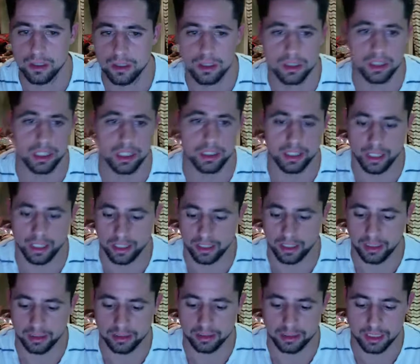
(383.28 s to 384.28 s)
And then
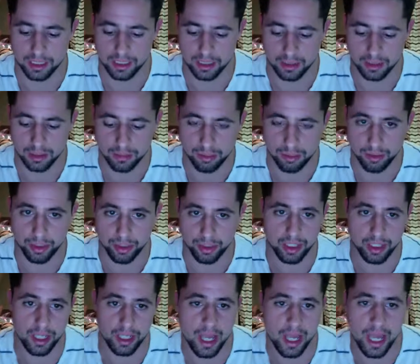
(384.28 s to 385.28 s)

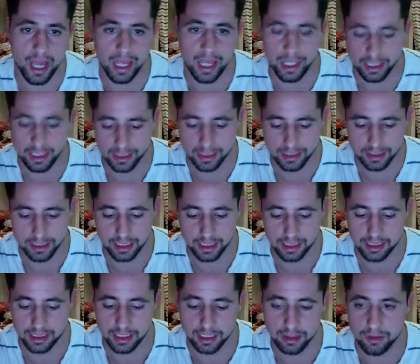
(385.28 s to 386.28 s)

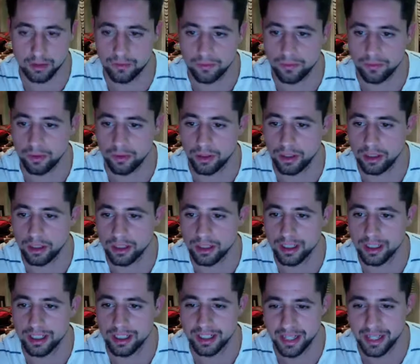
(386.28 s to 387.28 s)
0.860 for
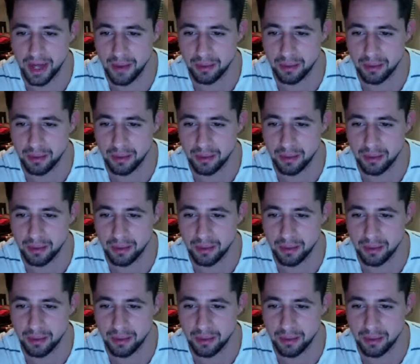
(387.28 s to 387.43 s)
upper.